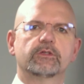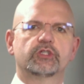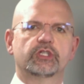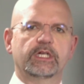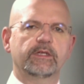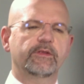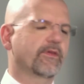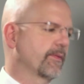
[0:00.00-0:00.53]

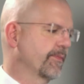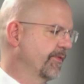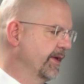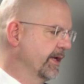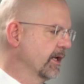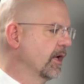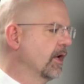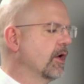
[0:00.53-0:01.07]
change
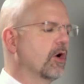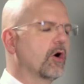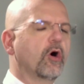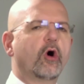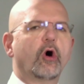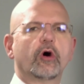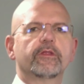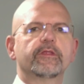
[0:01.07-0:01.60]
something
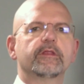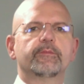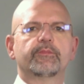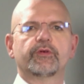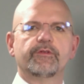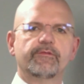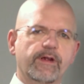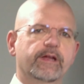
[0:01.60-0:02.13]
on the
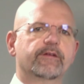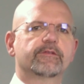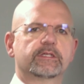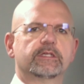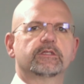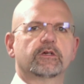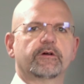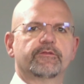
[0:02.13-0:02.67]

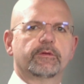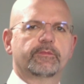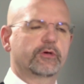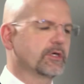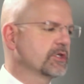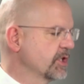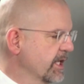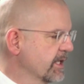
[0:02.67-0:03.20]
prerequisites of your
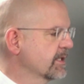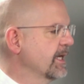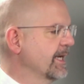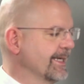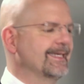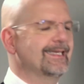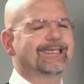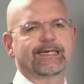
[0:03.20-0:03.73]
projects,
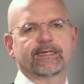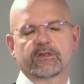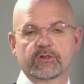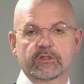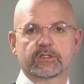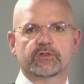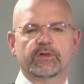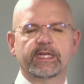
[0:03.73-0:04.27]
and these are the
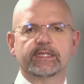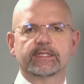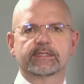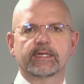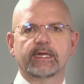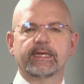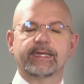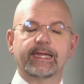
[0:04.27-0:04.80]

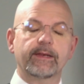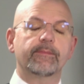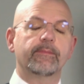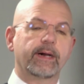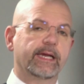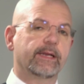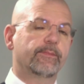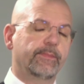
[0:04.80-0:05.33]
constraints, and that
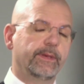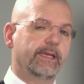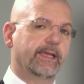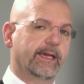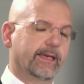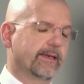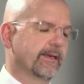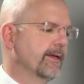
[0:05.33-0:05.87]
might be
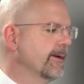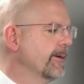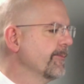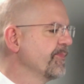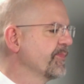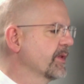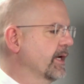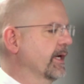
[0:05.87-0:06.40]
then
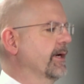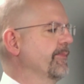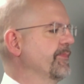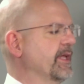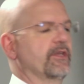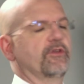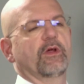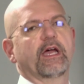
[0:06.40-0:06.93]

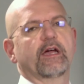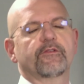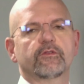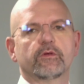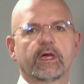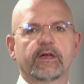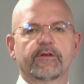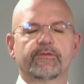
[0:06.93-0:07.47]
that you have
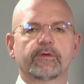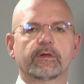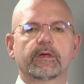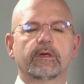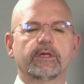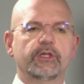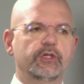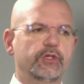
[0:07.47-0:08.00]
to have
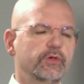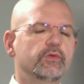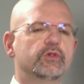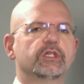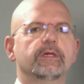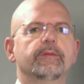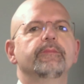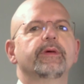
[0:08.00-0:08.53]
a
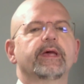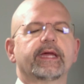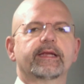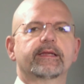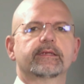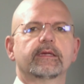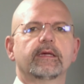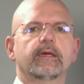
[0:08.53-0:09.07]
huge
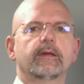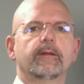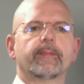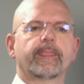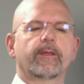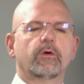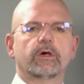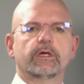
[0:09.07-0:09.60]
impact,
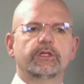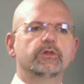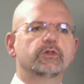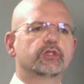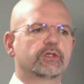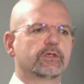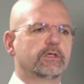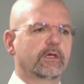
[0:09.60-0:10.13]
or you
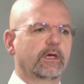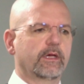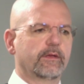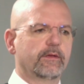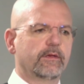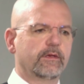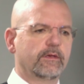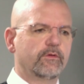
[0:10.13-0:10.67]

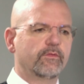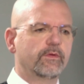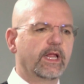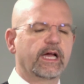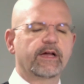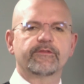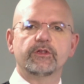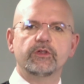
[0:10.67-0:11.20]
will
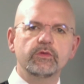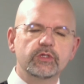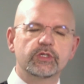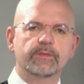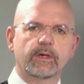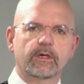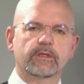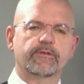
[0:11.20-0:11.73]
have a huge
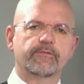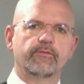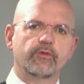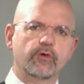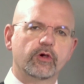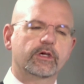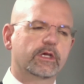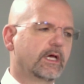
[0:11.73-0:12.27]
amount of
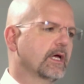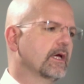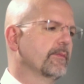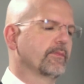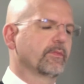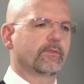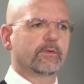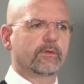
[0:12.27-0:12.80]
work
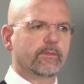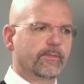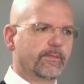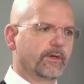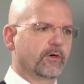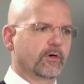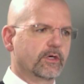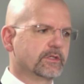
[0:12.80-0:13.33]

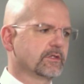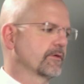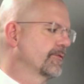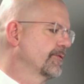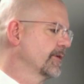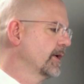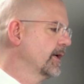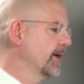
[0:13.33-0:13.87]
because
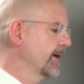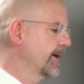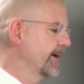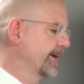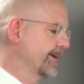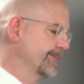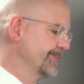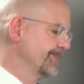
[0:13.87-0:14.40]
of
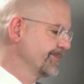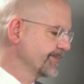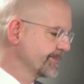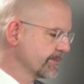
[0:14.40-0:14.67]
the